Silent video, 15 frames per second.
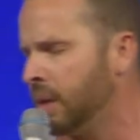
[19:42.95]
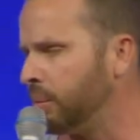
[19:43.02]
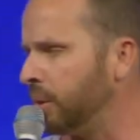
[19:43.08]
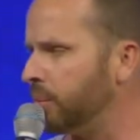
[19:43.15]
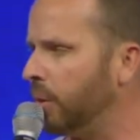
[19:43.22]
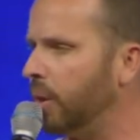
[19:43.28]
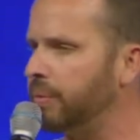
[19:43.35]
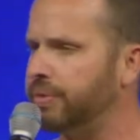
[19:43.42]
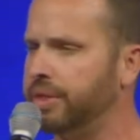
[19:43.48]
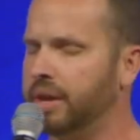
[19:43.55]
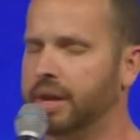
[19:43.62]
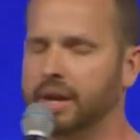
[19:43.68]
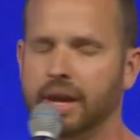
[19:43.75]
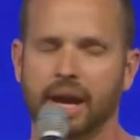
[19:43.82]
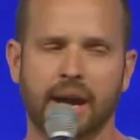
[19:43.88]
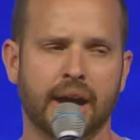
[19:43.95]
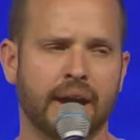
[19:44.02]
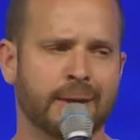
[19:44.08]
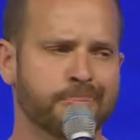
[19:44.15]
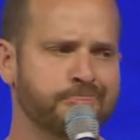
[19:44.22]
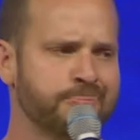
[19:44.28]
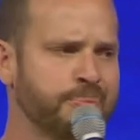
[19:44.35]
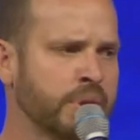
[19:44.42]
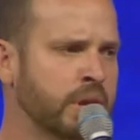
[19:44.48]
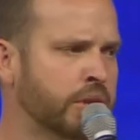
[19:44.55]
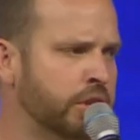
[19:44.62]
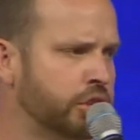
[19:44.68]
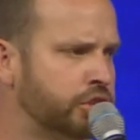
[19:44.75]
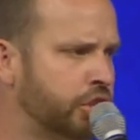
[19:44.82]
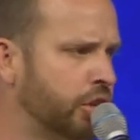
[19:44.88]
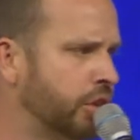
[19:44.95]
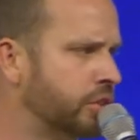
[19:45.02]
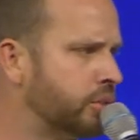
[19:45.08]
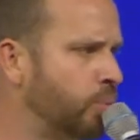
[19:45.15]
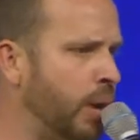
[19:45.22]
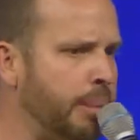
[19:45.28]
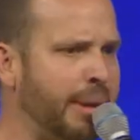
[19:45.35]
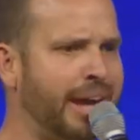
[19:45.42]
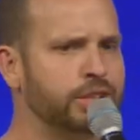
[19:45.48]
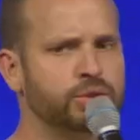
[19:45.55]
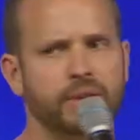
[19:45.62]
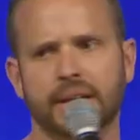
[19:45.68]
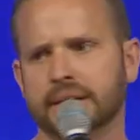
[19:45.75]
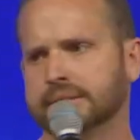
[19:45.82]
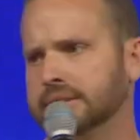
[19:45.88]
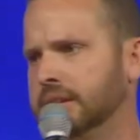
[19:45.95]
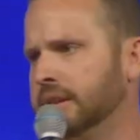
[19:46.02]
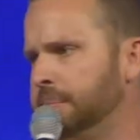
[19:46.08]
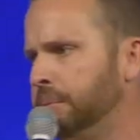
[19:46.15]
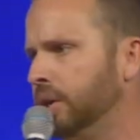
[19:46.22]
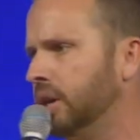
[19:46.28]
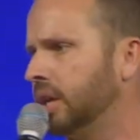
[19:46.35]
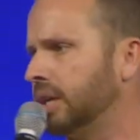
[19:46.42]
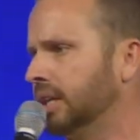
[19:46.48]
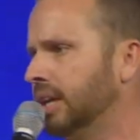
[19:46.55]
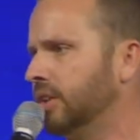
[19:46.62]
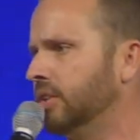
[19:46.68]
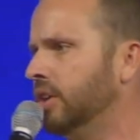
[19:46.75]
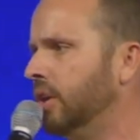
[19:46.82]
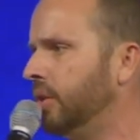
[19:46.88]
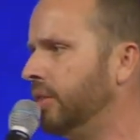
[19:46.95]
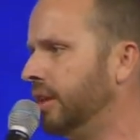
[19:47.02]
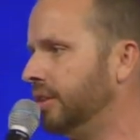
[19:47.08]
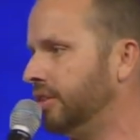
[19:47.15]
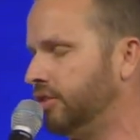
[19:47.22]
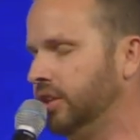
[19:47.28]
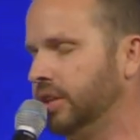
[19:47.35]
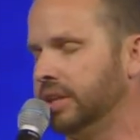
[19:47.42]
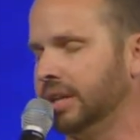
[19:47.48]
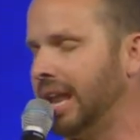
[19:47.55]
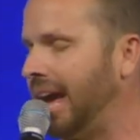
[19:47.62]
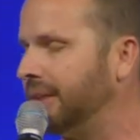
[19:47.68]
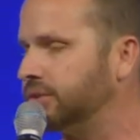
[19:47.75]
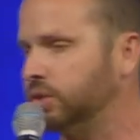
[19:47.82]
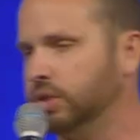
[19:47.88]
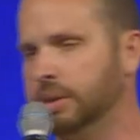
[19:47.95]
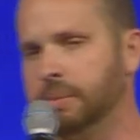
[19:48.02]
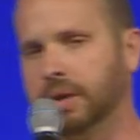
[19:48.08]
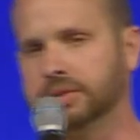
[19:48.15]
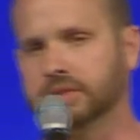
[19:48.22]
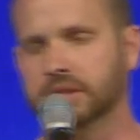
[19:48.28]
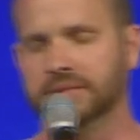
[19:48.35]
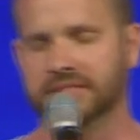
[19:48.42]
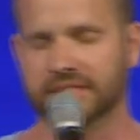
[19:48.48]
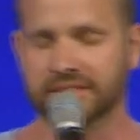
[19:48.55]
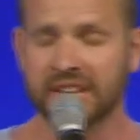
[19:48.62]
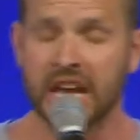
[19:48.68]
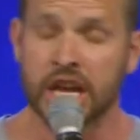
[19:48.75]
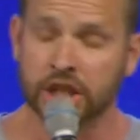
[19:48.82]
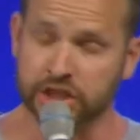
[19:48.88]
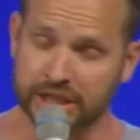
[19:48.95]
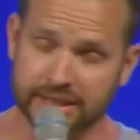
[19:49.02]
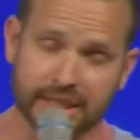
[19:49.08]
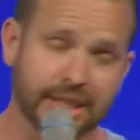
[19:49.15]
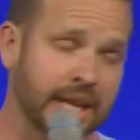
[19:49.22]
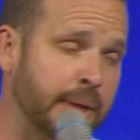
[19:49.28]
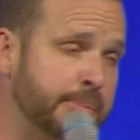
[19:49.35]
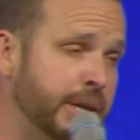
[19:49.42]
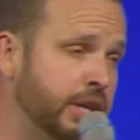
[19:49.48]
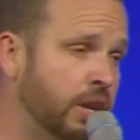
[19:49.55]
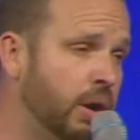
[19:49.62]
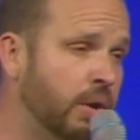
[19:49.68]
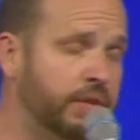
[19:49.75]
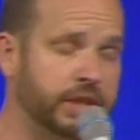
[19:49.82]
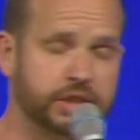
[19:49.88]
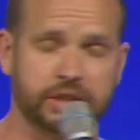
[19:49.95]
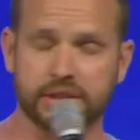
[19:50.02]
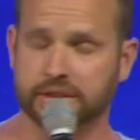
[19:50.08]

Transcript: We wrote the church web address on the book and let her know that she can live stream our services. She did let me know that